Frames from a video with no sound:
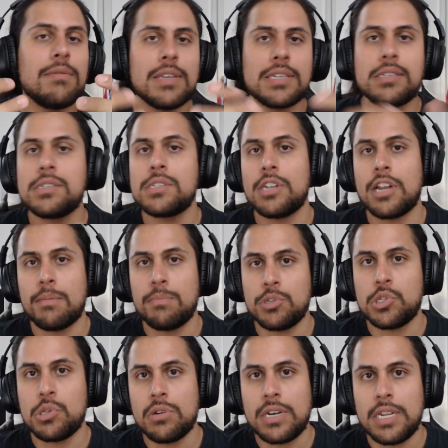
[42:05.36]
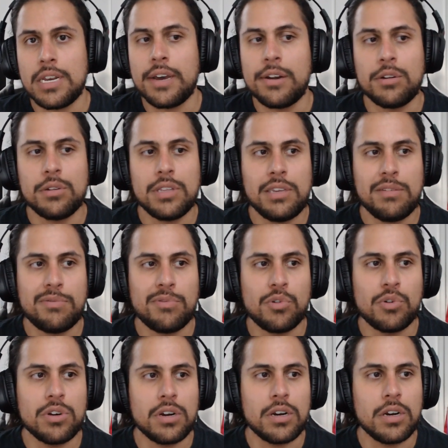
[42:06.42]
of this as an opportunity not only
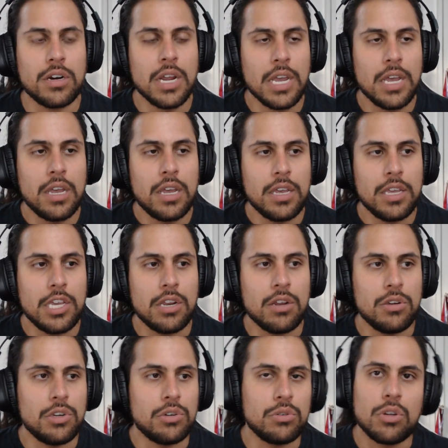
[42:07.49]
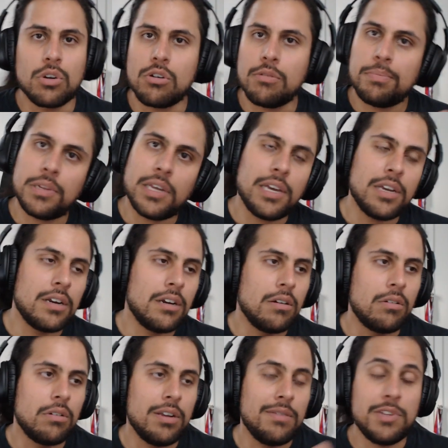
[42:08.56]
for you know your local player
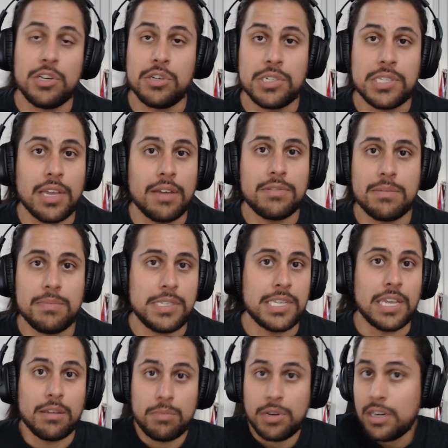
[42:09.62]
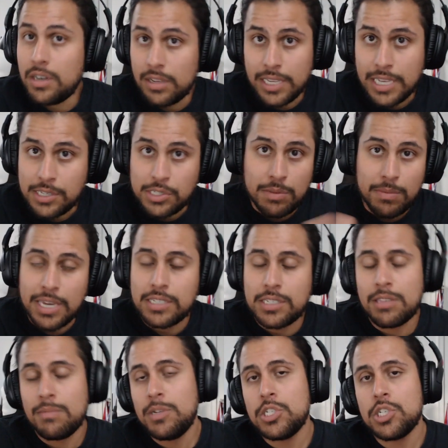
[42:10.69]
or even yourself to be celebrated in case you make it
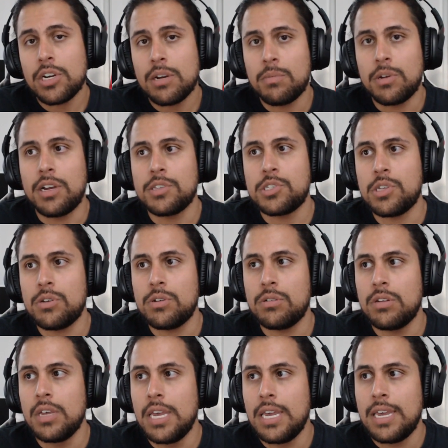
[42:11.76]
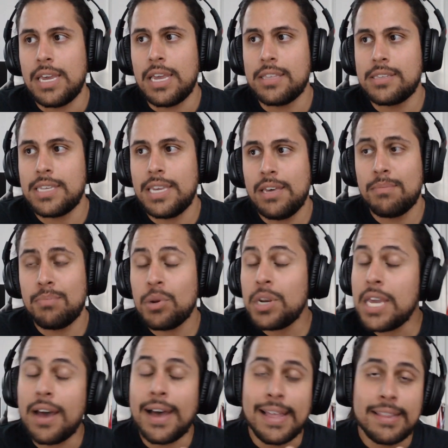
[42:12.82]
to the PGR, but also it's like a
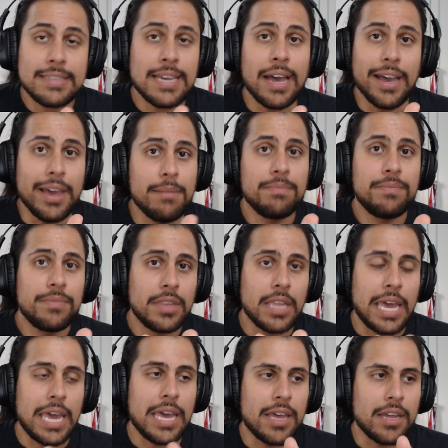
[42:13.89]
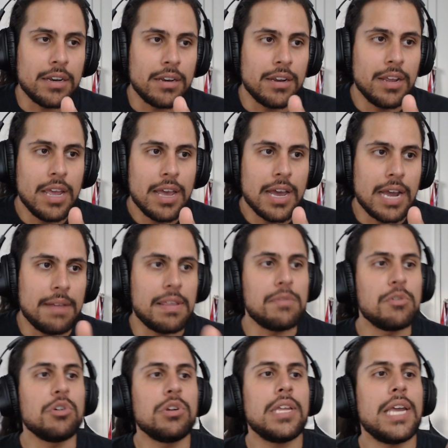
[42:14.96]
pretty hot time. And I've
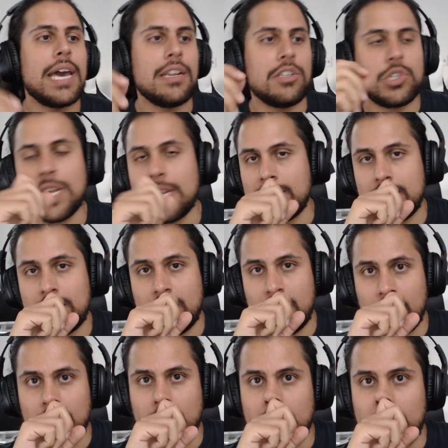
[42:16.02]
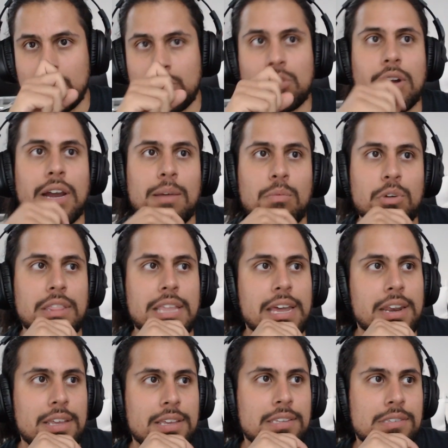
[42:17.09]
never really had a chance to describe what
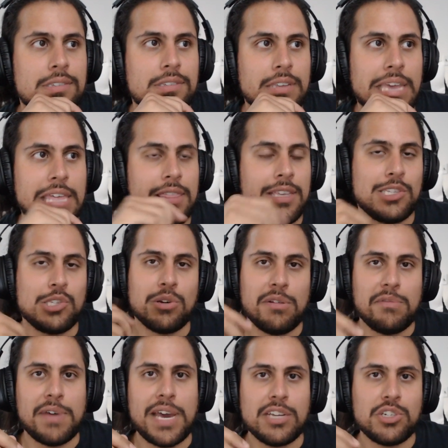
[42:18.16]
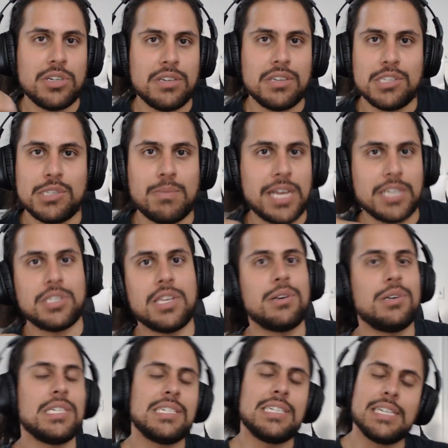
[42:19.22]
that is in this sort of fashion because Smash
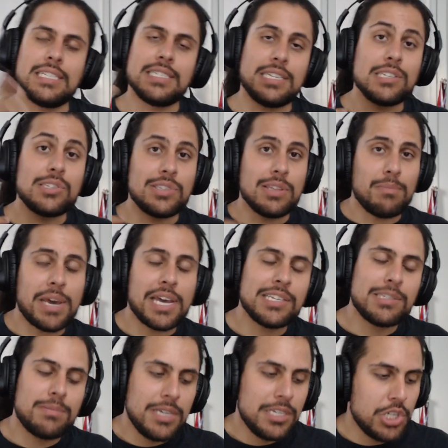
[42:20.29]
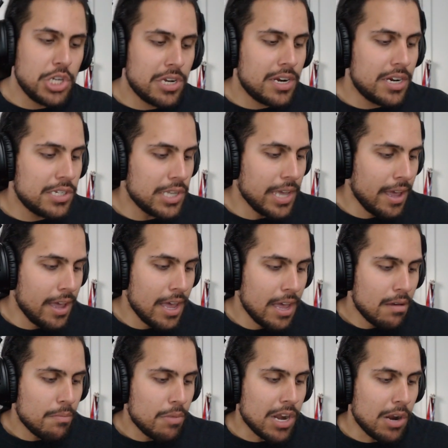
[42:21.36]
Center didn't exist in past PGRs.
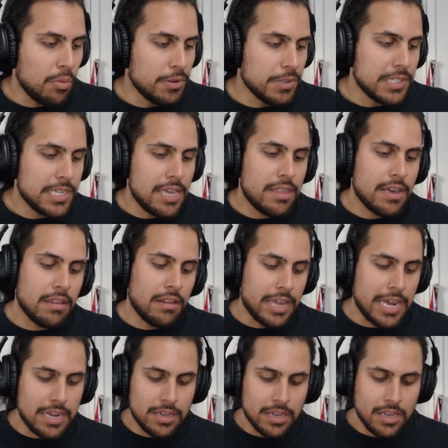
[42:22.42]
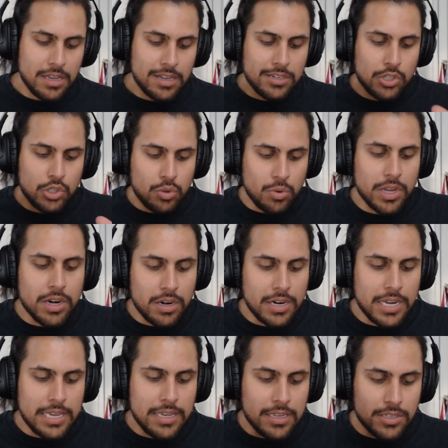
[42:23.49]
But I will say that like Twitter
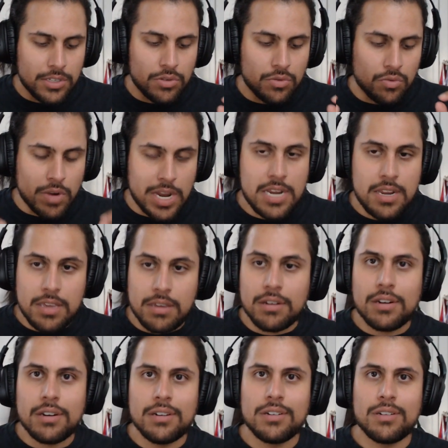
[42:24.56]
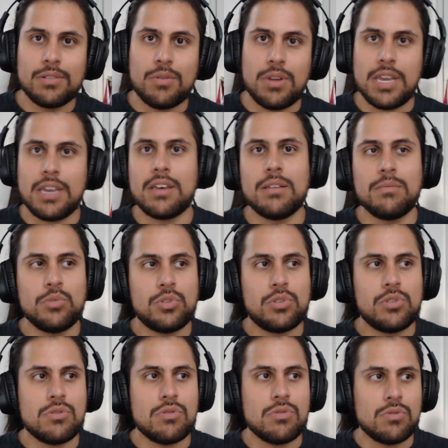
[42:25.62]
is right here when it comes
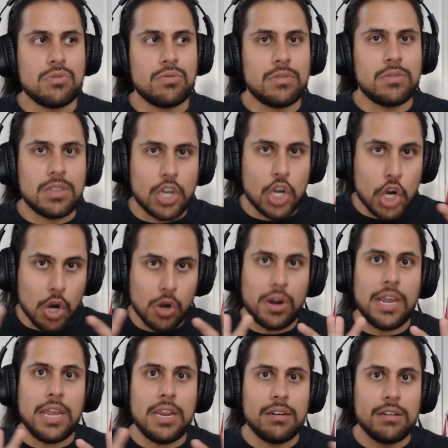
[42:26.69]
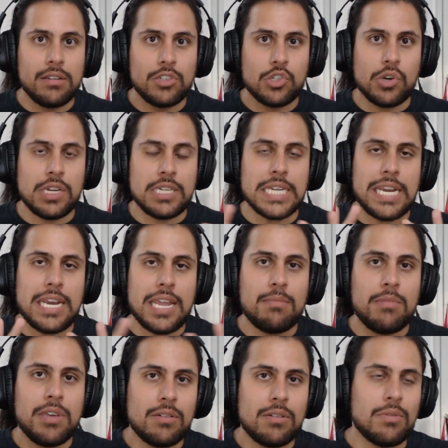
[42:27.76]
to the current sort of
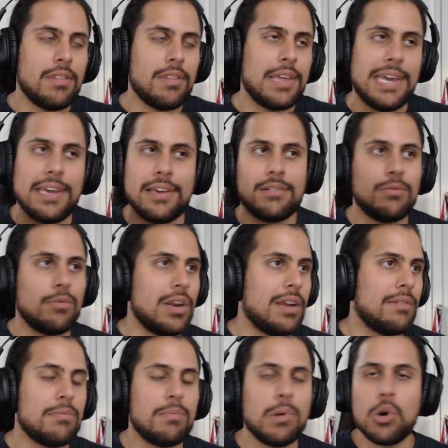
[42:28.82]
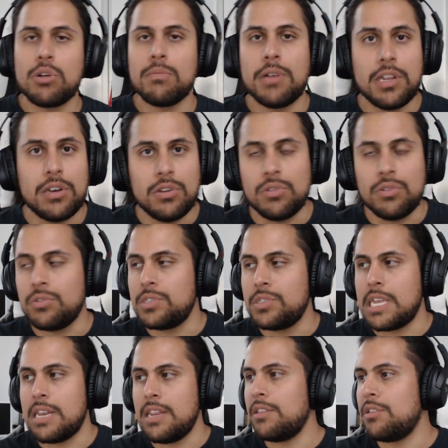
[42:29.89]
dynamic with like whatever Pokemon news,
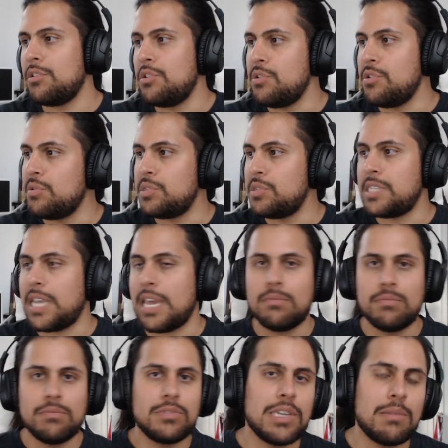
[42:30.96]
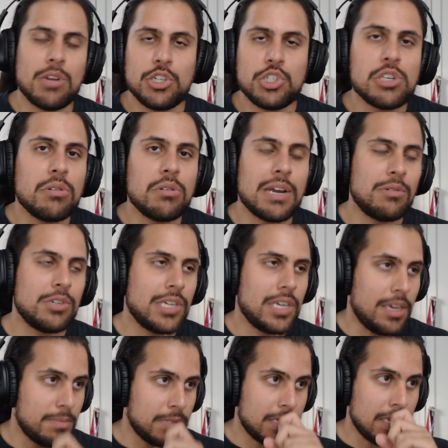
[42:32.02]
any other news, Sam Samurai Showdown, which I
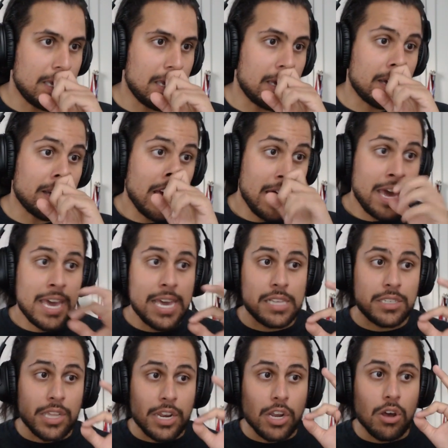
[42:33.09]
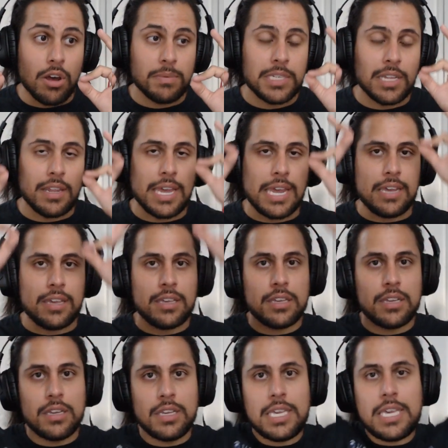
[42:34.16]
keep seeing. It's gonna go up to
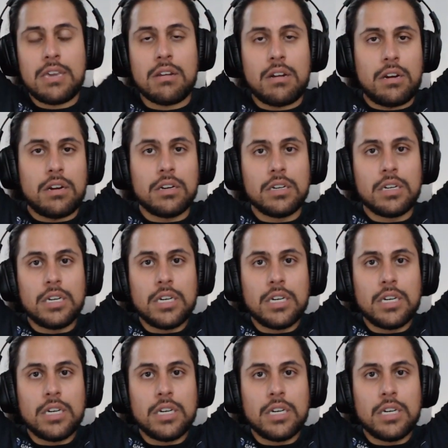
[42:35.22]
like here.